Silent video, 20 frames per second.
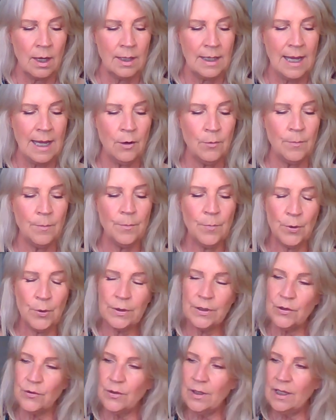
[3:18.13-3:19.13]
Now,
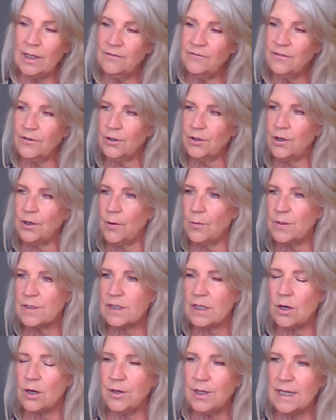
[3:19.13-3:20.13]
Mercury in Virgo
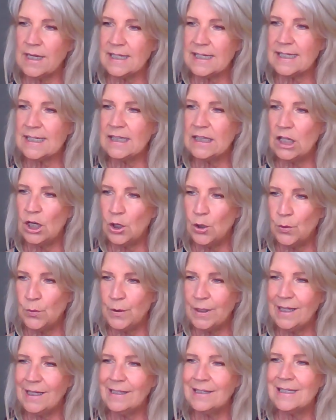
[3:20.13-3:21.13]
is already
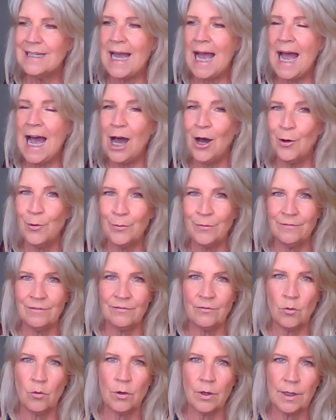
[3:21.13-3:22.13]
slowing down
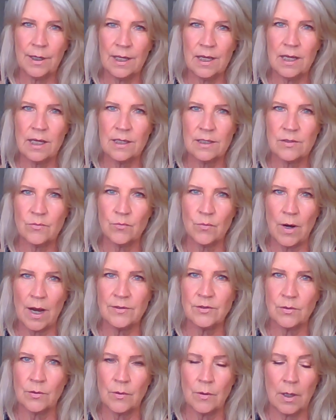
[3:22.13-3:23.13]
for his
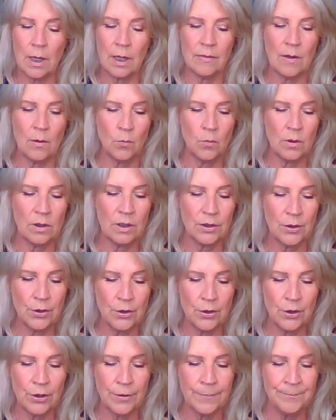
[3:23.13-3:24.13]
retrograde that will
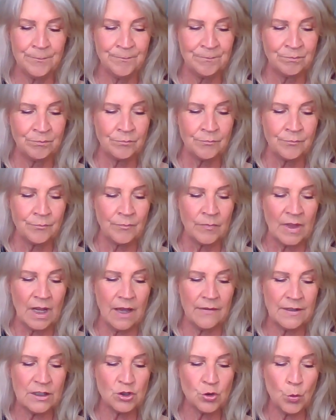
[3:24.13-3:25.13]
occur
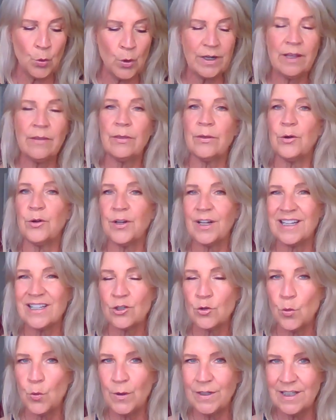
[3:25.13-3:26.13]
on the 23rd
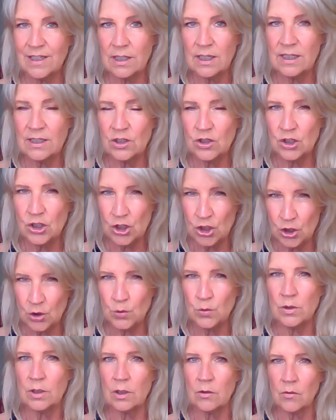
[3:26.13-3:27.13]
at
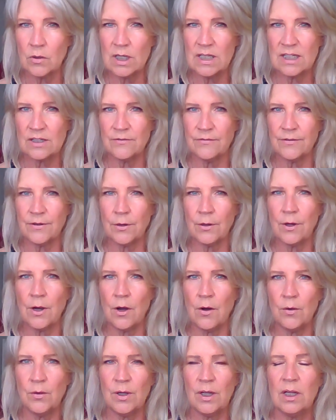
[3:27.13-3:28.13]
22 degrees of
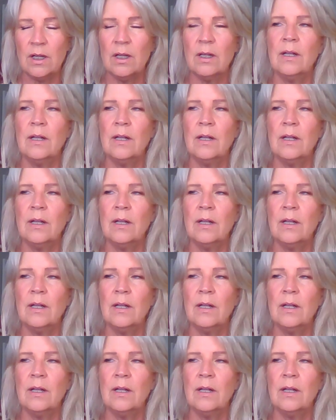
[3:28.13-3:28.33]
Virgo.